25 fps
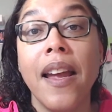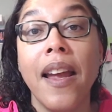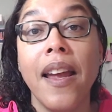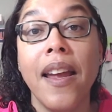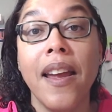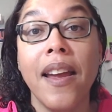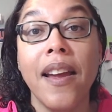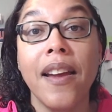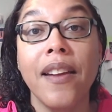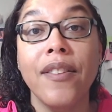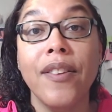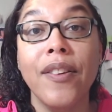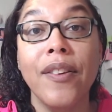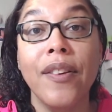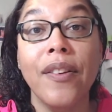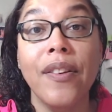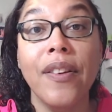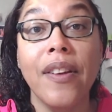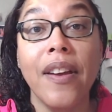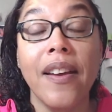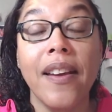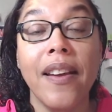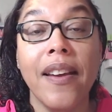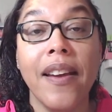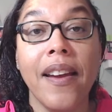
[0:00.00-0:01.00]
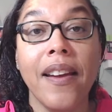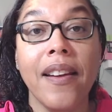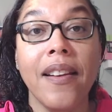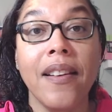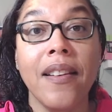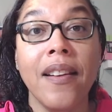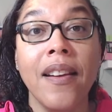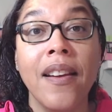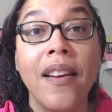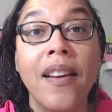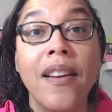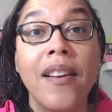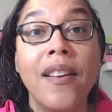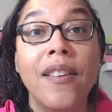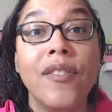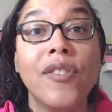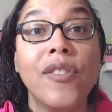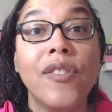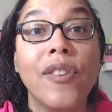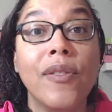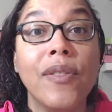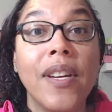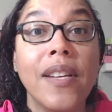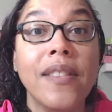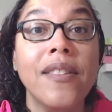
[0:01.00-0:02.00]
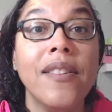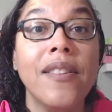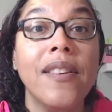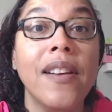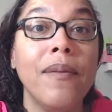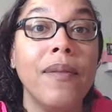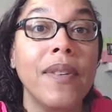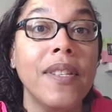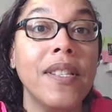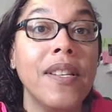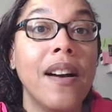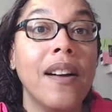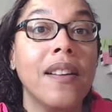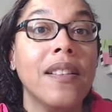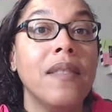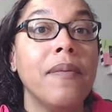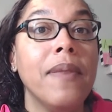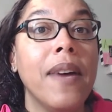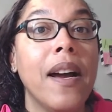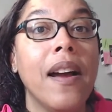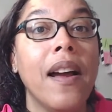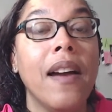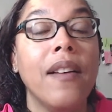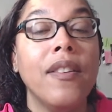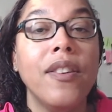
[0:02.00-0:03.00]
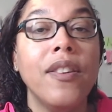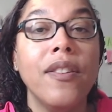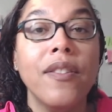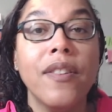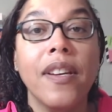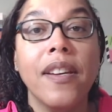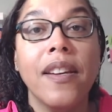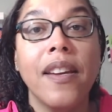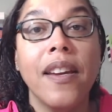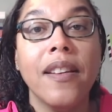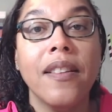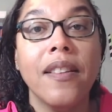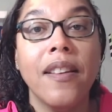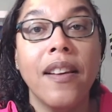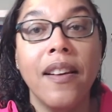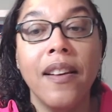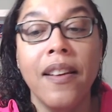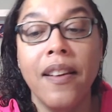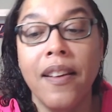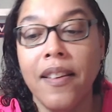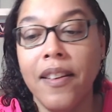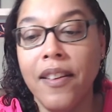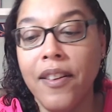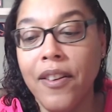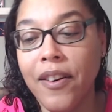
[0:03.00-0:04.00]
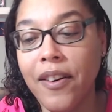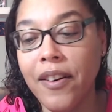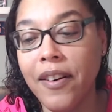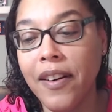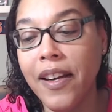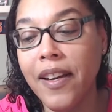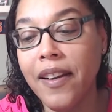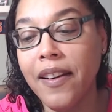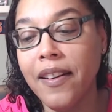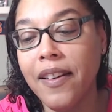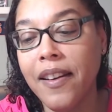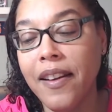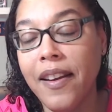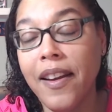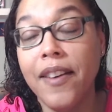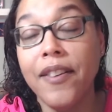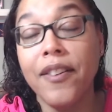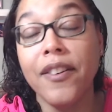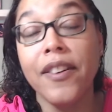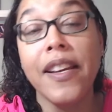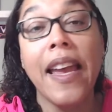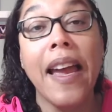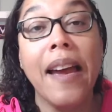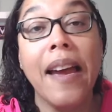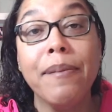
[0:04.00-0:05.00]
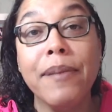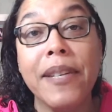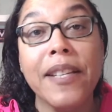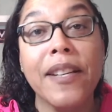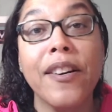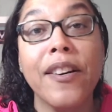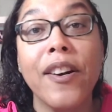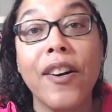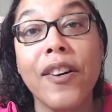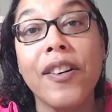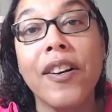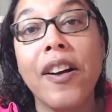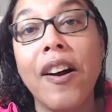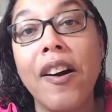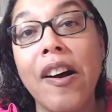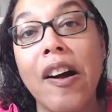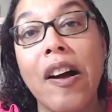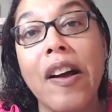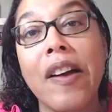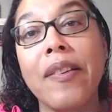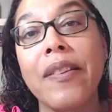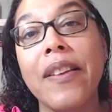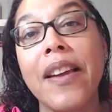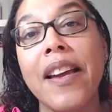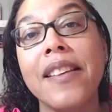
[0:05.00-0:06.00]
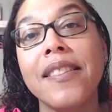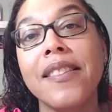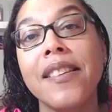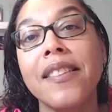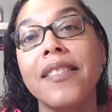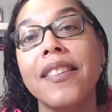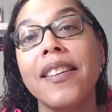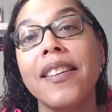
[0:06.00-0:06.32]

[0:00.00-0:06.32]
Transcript: And so yesterday we talked about how you could get your inner Captain Kirk on as a